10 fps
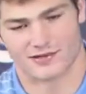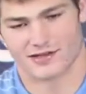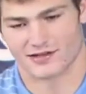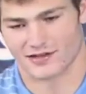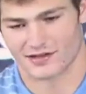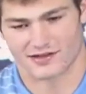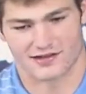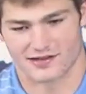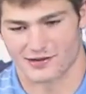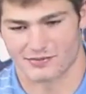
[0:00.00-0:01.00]
and I think
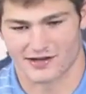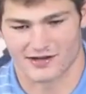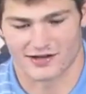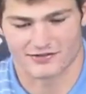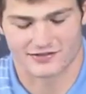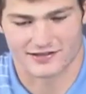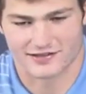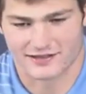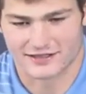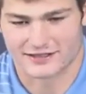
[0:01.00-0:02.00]
he ended up paying off,
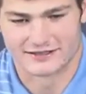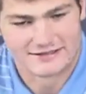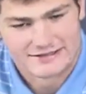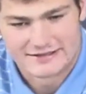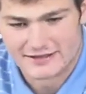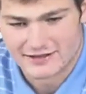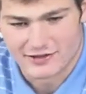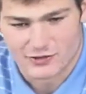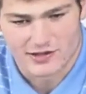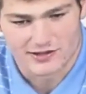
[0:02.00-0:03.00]
and,
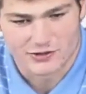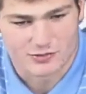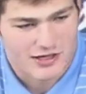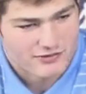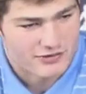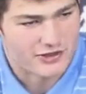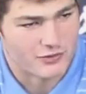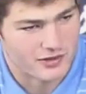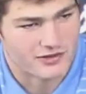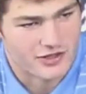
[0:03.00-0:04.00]
you know, credit Coach Brown for, you know,
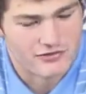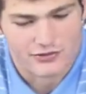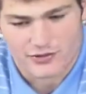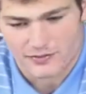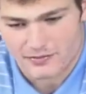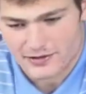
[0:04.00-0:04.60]
wanting to go for it.